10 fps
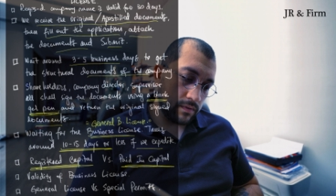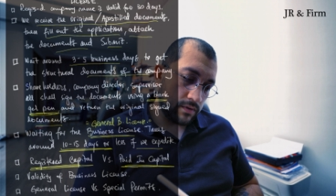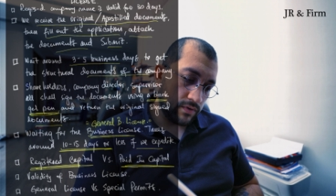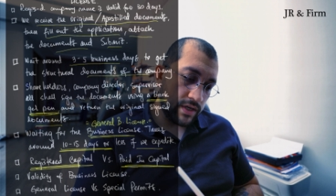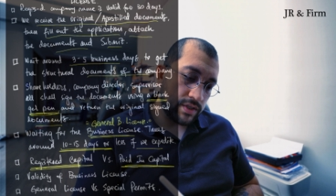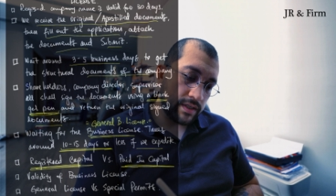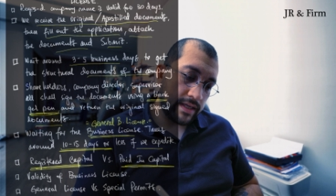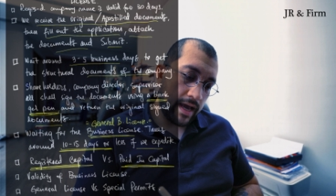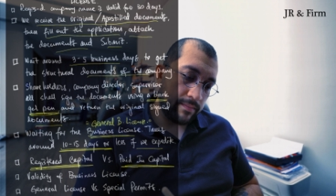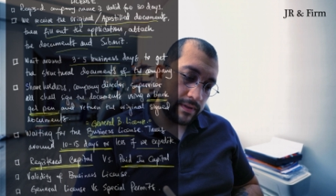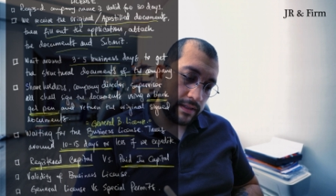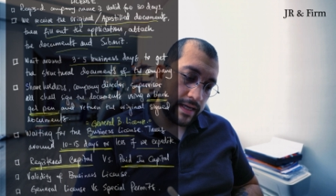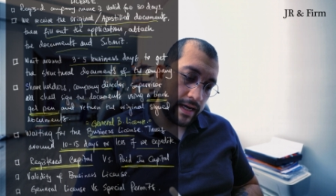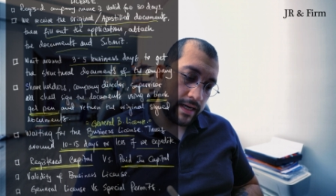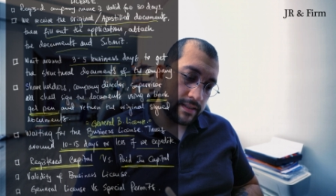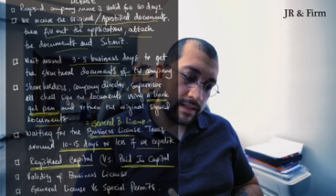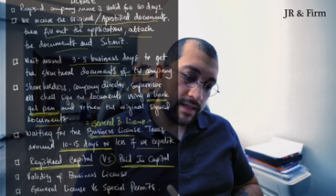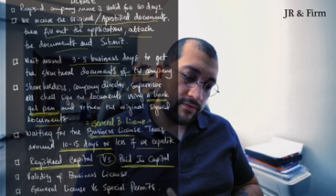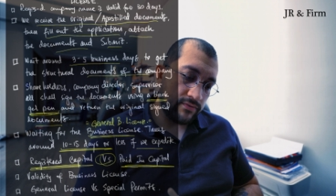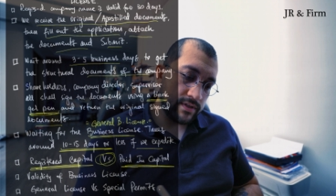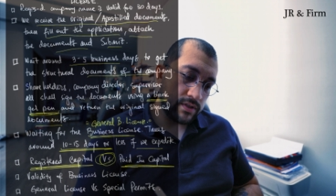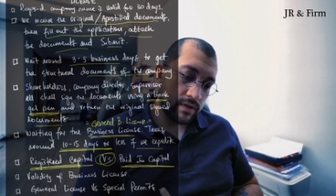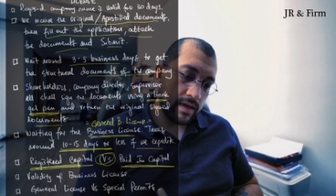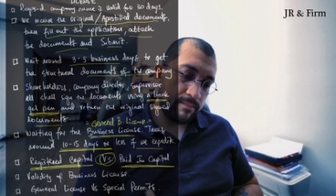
registered capital, that is the difference. Okay.